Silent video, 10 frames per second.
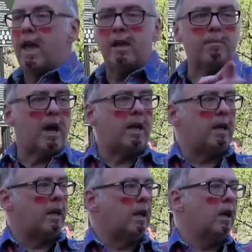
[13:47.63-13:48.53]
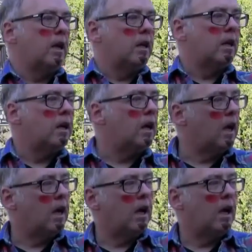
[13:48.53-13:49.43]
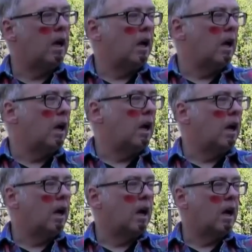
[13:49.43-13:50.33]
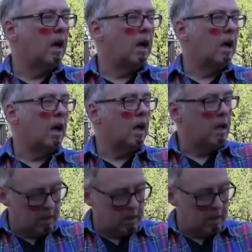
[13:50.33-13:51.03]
Anybody? It was a ploy to get Soviet